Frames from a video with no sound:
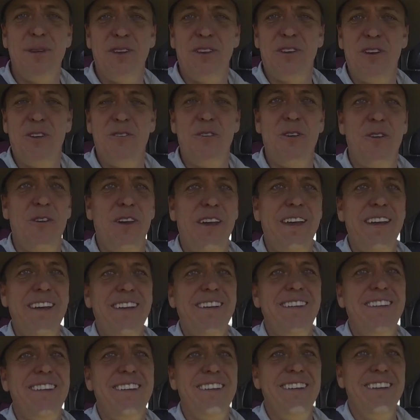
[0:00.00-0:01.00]
Guru here.
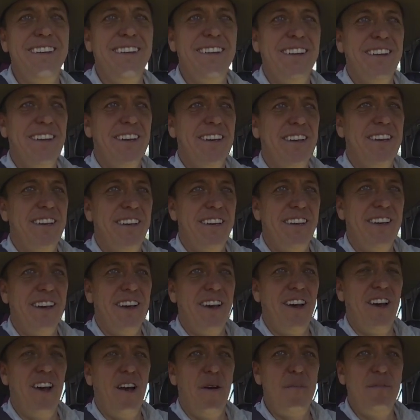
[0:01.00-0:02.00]

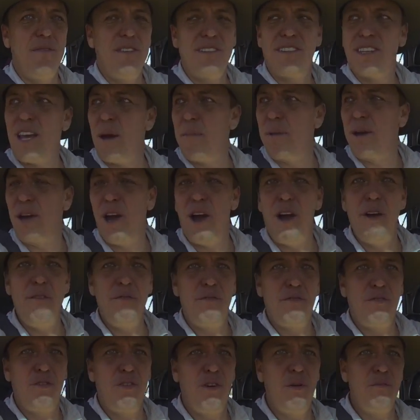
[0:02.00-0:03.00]
I'm just coming home
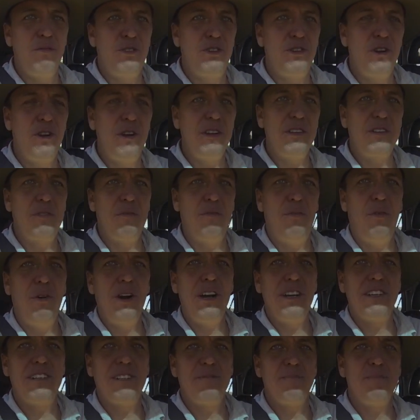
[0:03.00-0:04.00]
from shooting some footage
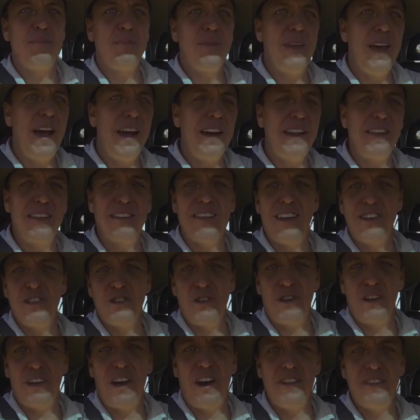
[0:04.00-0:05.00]
out in the Sunshine
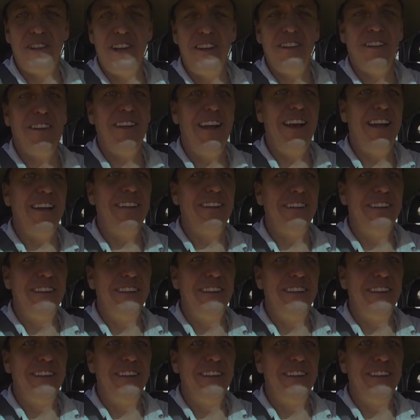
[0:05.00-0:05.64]
Coast hinterland.